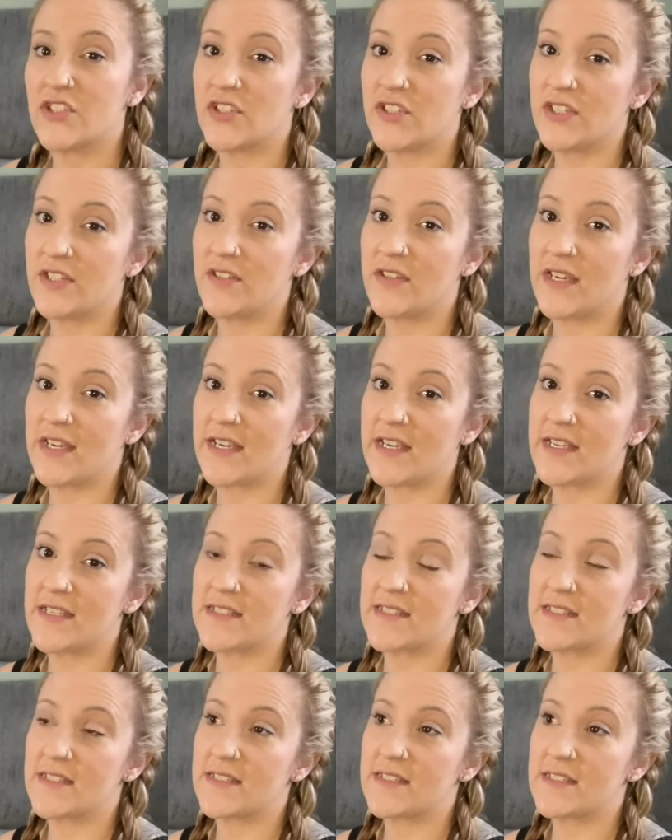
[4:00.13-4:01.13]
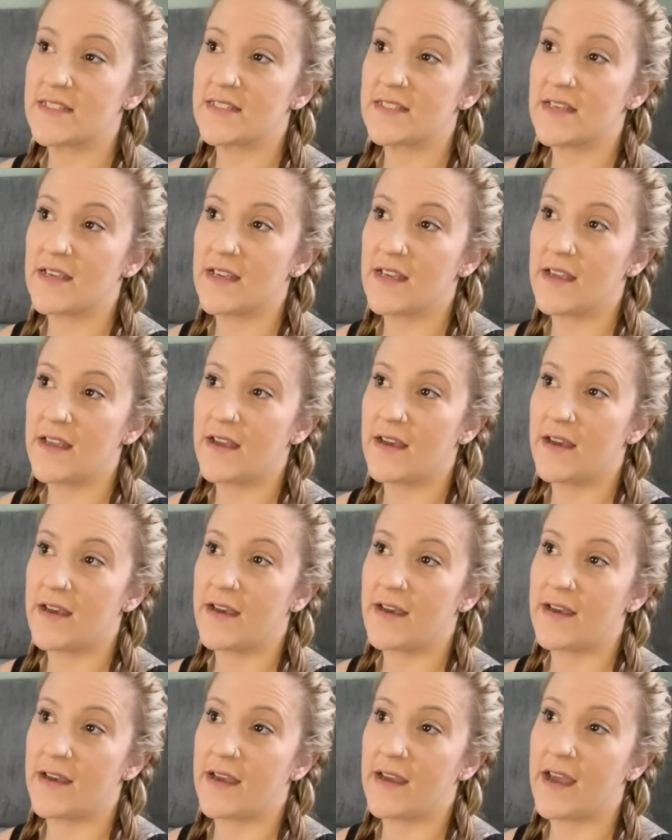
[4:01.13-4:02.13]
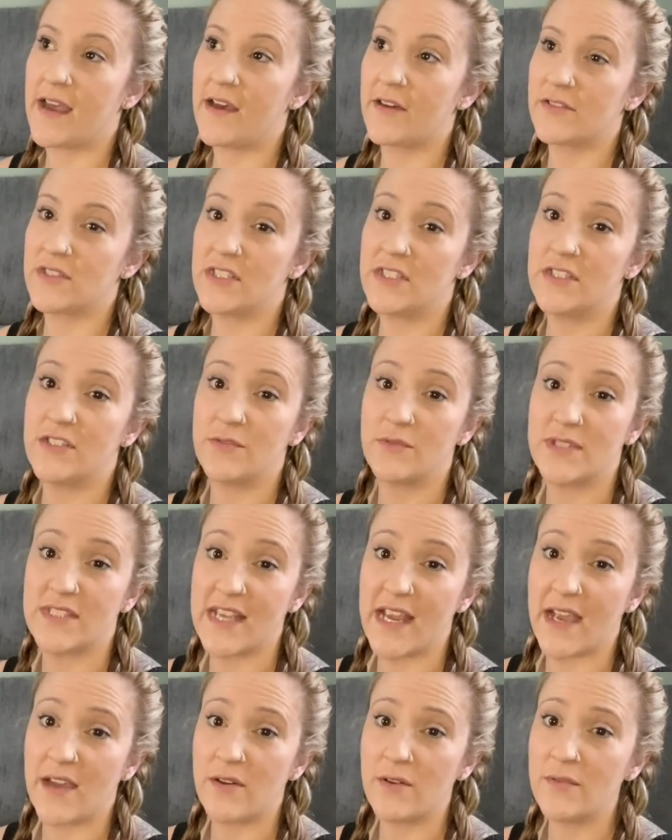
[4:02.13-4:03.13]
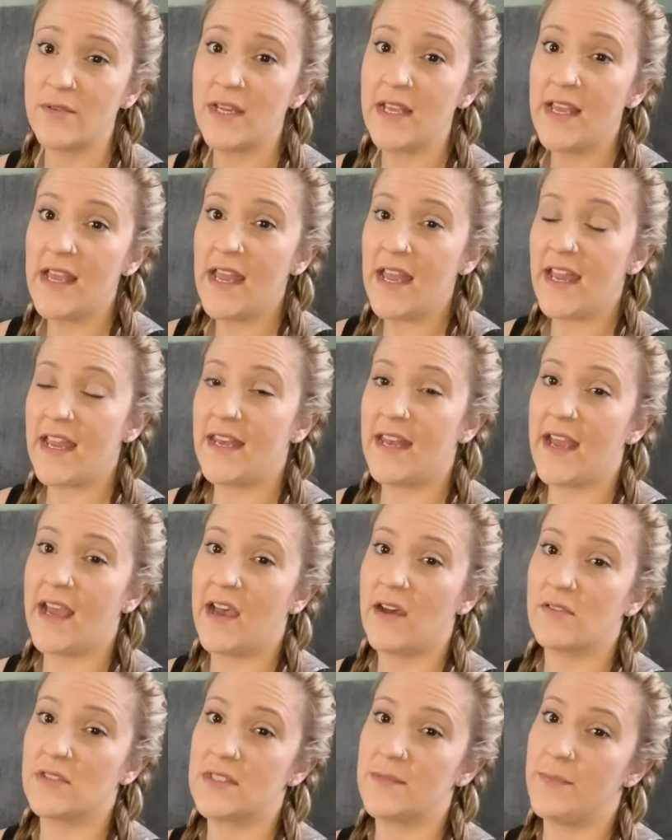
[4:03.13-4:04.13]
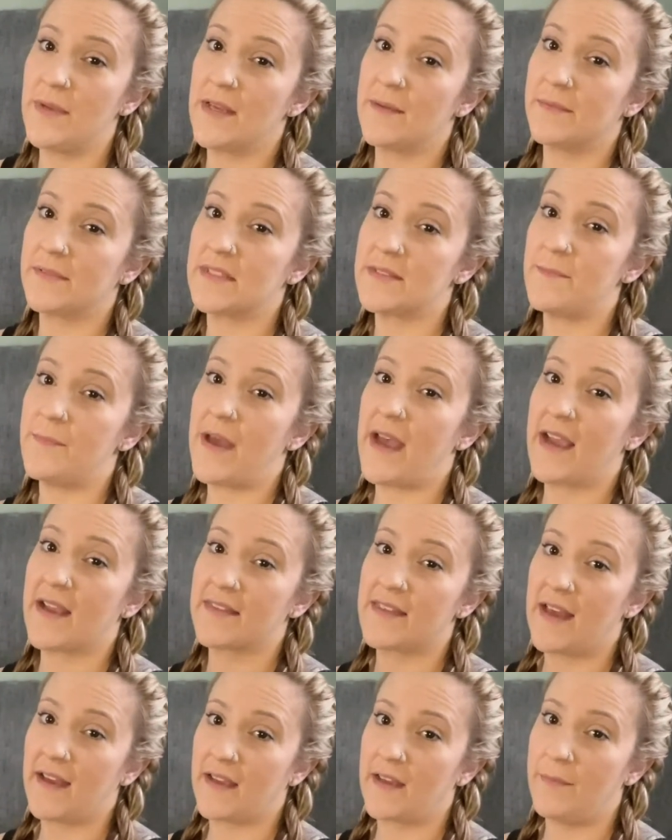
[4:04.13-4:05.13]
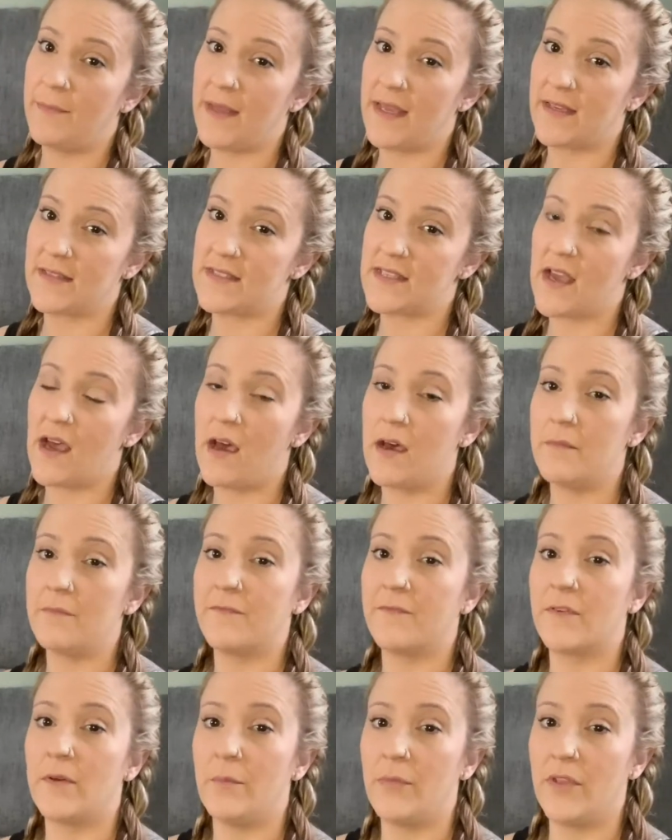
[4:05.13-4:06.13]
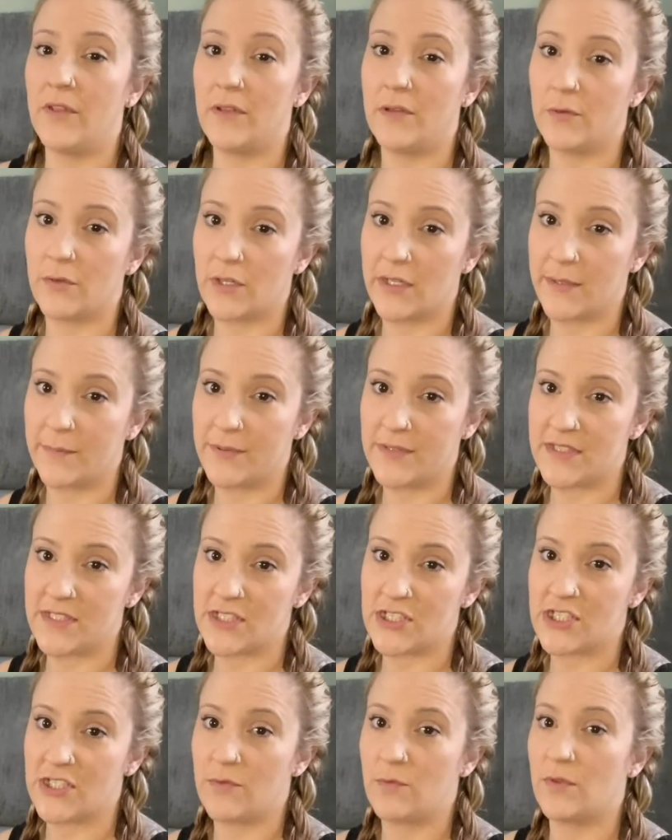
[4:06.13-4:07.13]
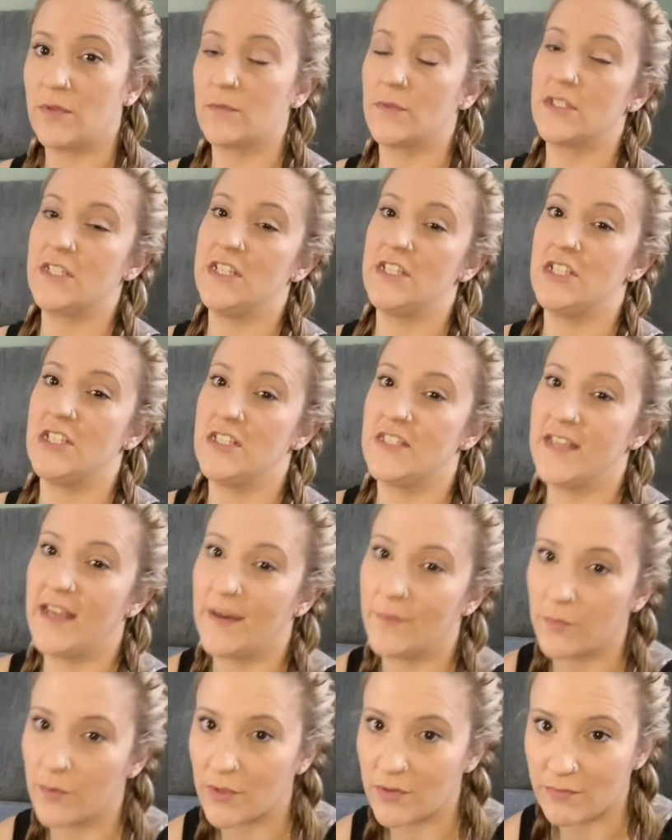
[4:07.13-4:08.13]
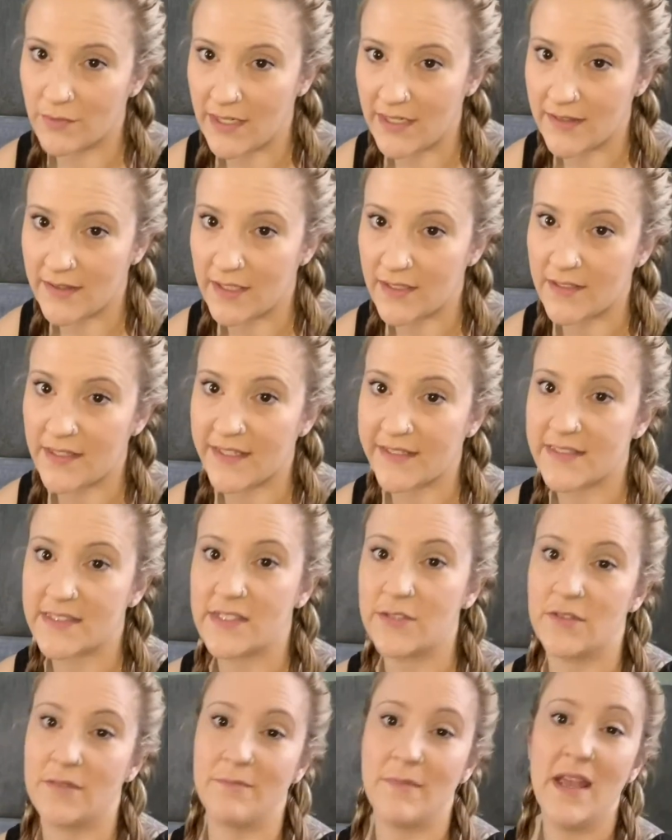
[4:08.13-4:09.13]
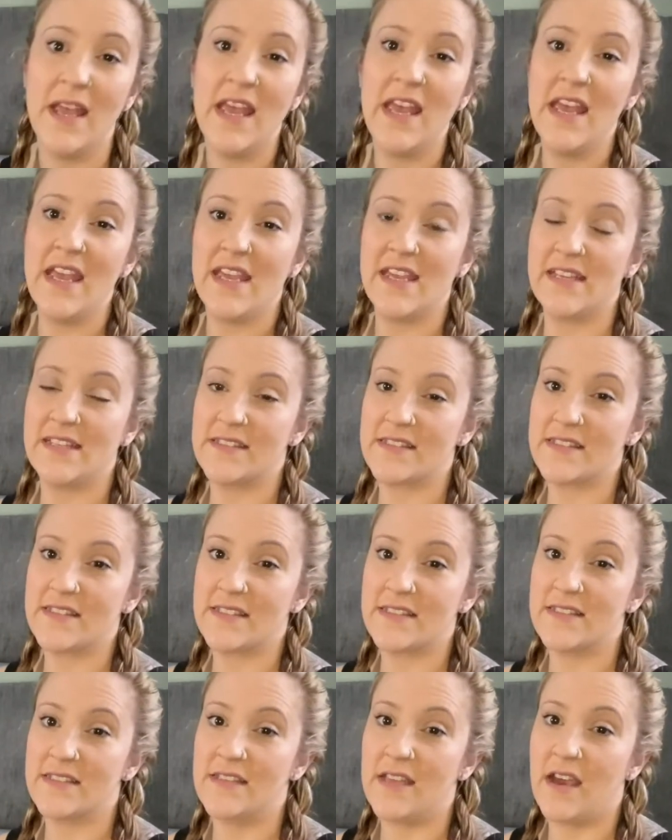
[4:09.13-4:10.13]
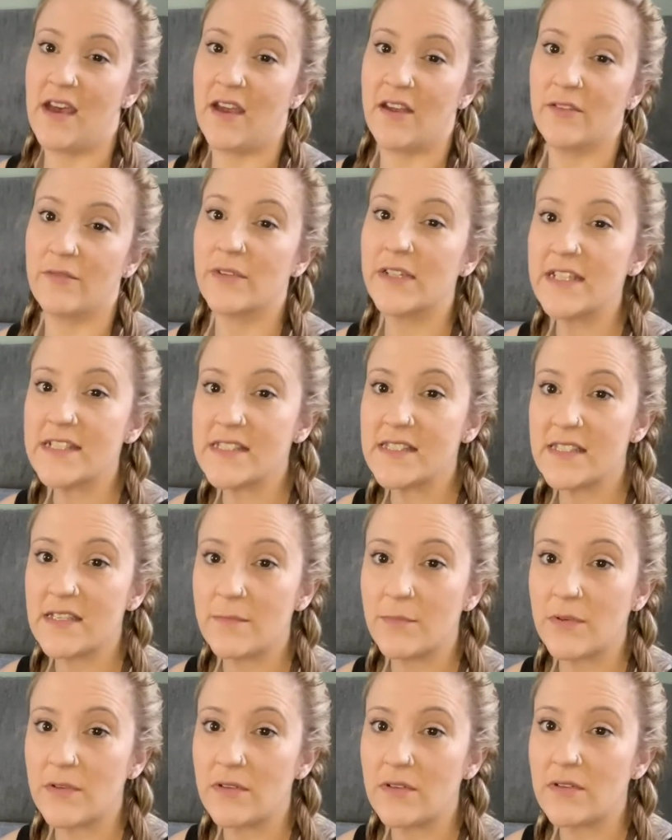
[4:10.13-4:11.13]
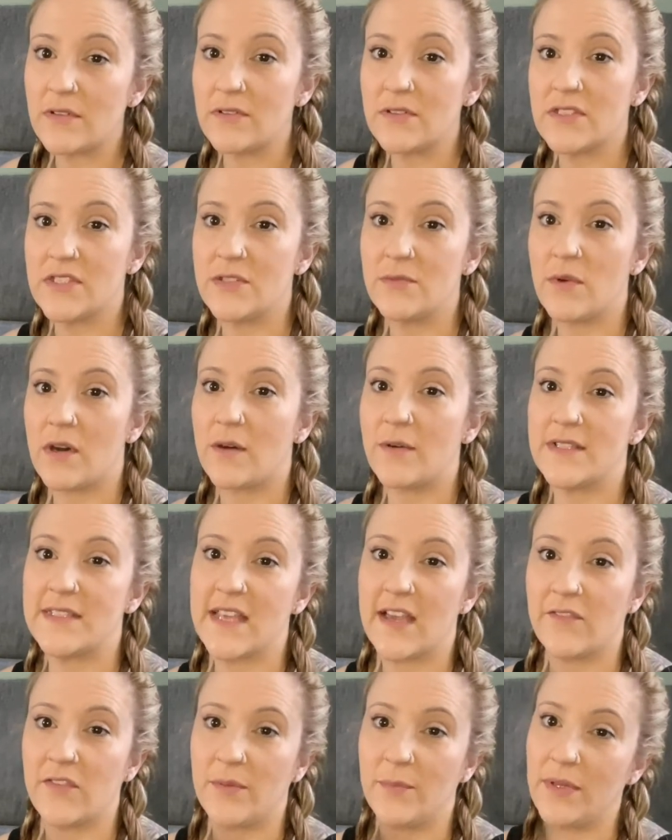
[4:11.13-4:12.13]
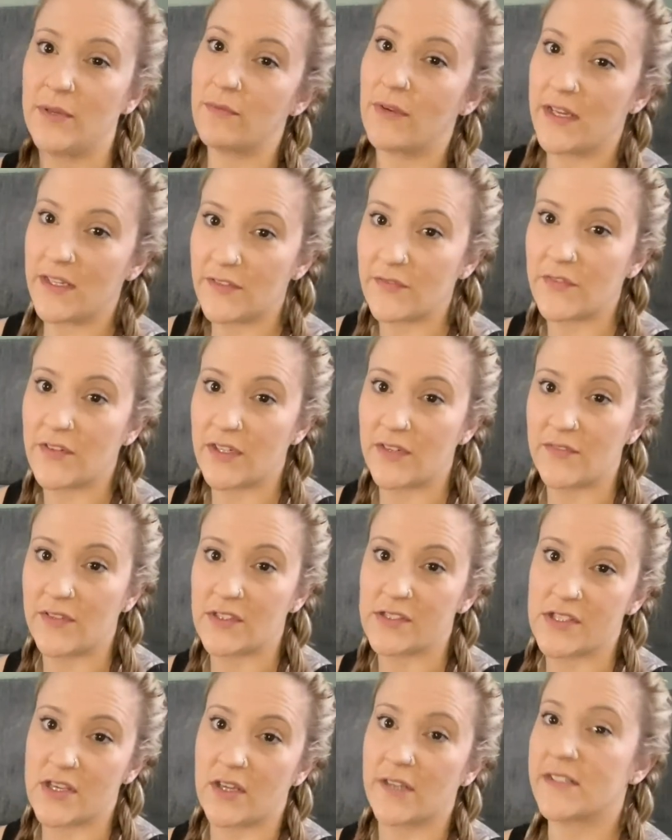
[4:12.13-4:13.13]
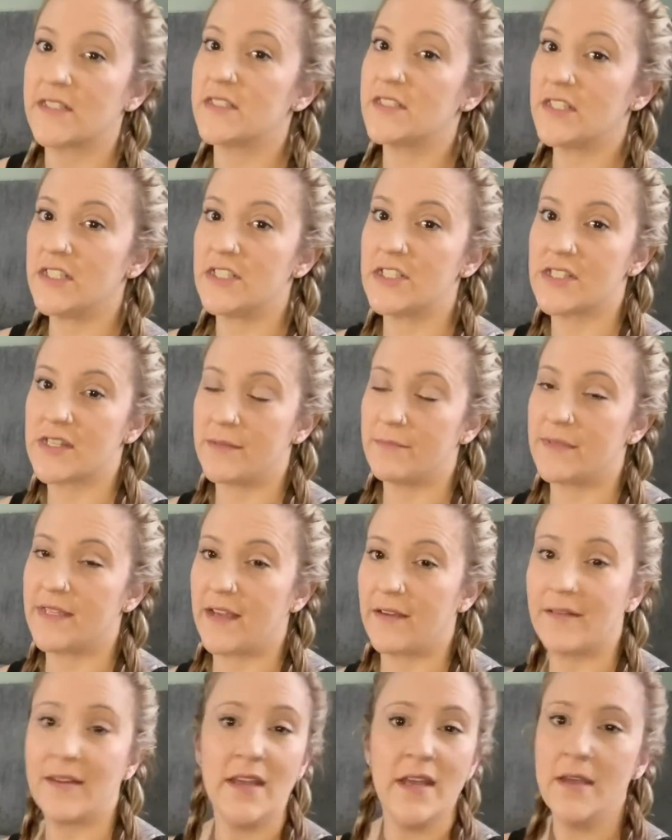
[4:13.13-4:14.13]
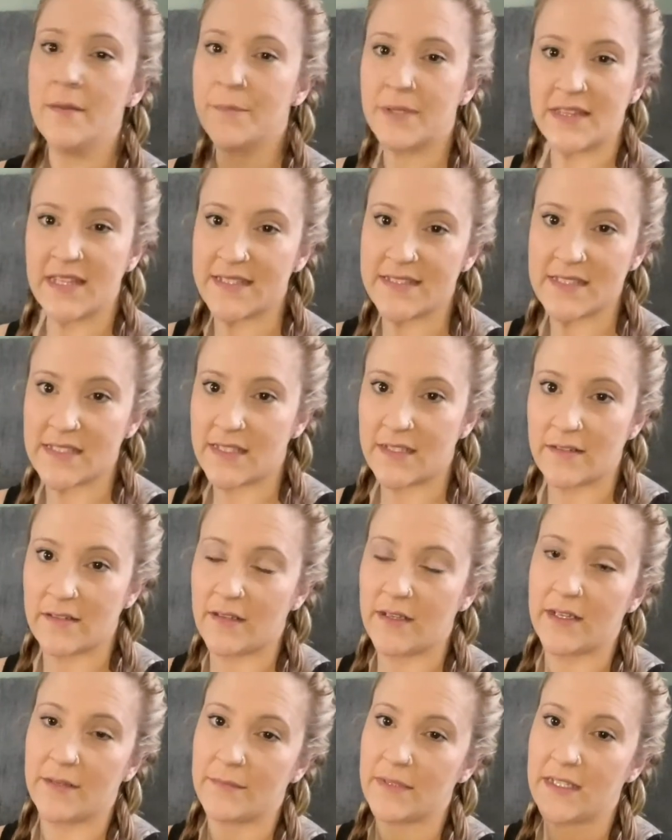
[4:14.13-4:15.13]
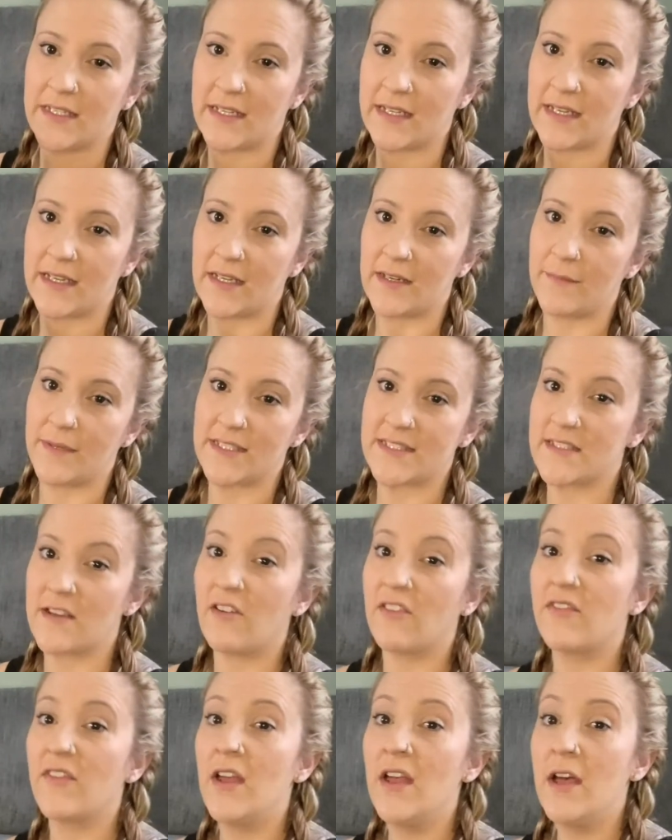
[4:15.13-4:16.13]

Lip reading: you guys how to do down and how to be able to back that command up from the luring position. When we're teaching down, we're right there next to him. It's not reasonable to always have to be right in front of your dog to teach them down, but that's later on. I'm getting ahead of myself.